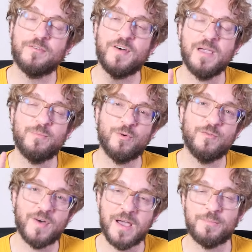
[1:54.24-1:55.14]

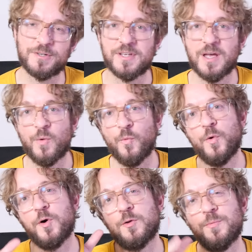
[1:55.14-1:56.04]
5.5%,
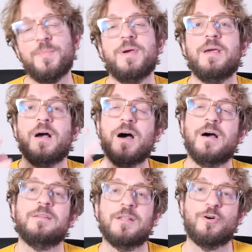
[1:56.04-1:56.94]
will be
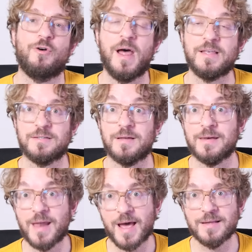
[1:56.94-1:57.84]
under the horizon at
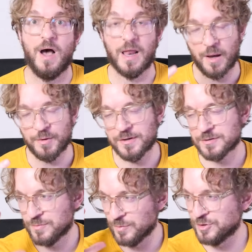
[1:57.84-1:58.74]
night, allowing
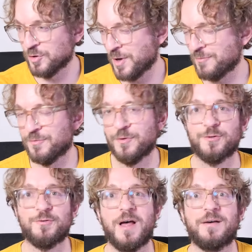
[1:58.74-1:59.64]
us to enjoy and
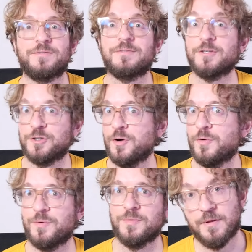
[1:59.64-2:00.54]
photograph the
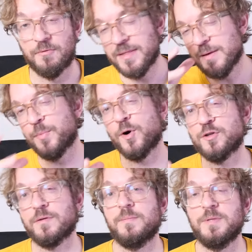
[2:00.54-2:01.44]
show. The radiant
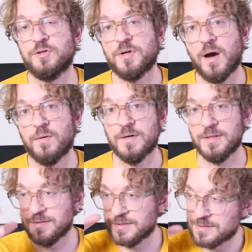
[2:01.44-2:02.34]
point of the meteor
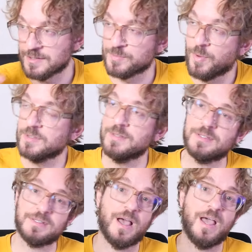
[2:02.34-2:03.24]
shower is the spot in
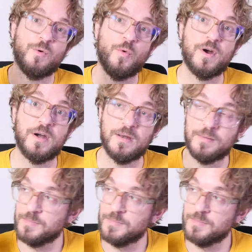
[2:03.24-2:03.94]
the sky where